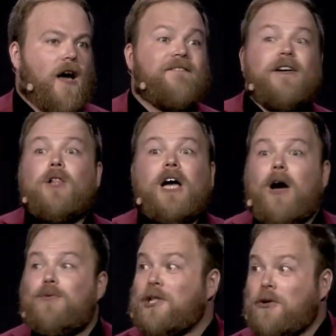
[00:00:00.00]
I felt like
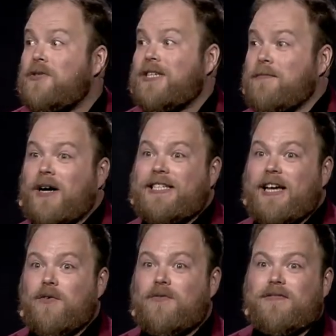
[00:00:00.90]
I was losing
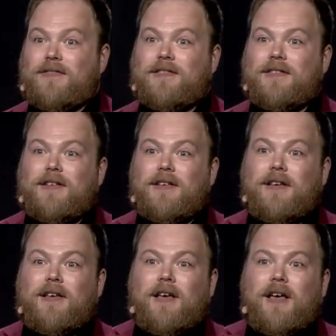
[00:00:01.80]
myself.
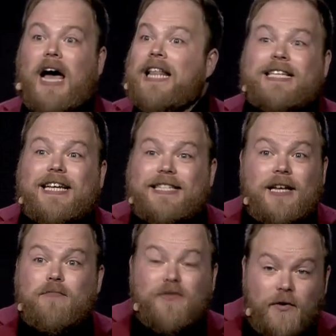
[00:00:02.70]
And as I
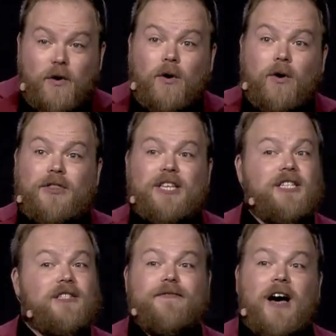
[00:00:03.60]
said before, this
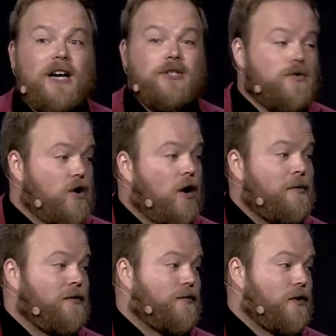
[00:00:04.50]
is far too
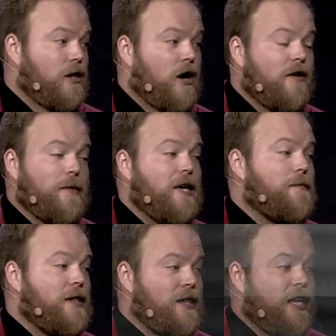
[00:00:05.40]
common for a lot of people in